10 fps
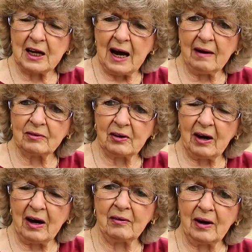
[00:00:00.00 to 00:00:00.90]
to have
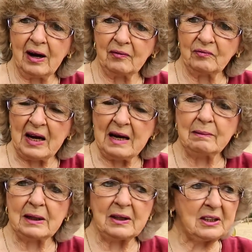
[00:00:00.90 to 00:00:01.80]
a
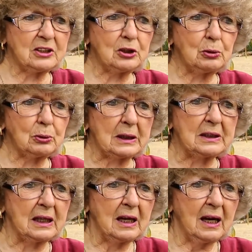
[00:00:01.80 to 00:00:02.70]
family that you can